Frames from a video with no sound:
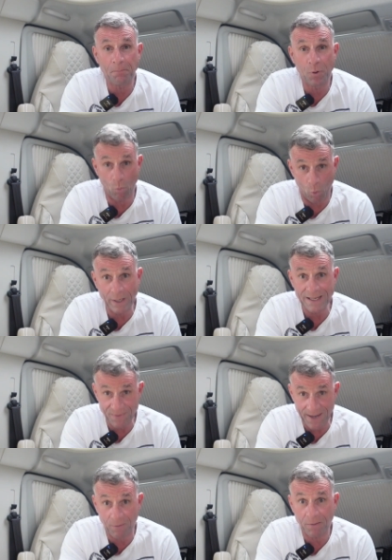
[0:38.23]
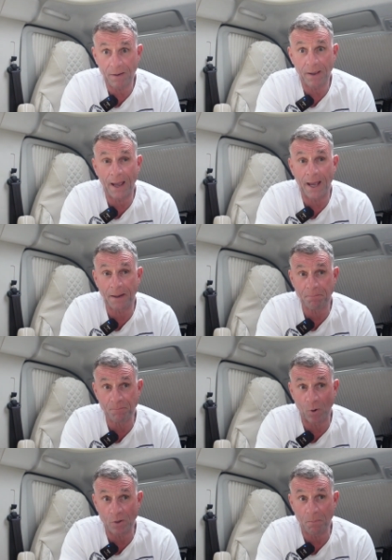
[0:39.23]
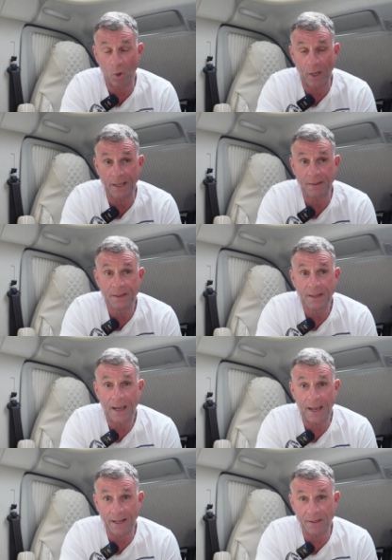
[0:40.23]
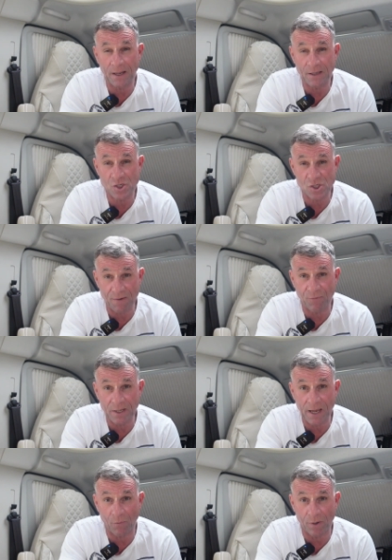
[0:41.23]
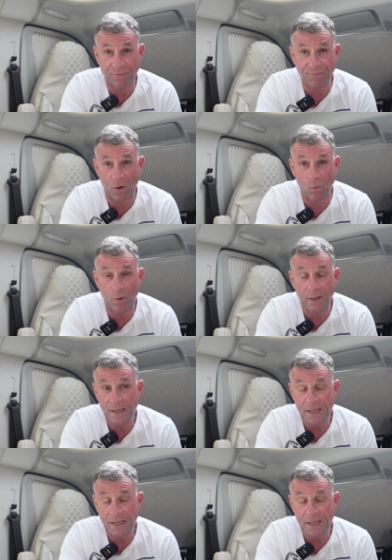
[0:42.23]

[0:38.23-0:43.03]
put one in there and bite the bullet and see if we can get rid of the fault.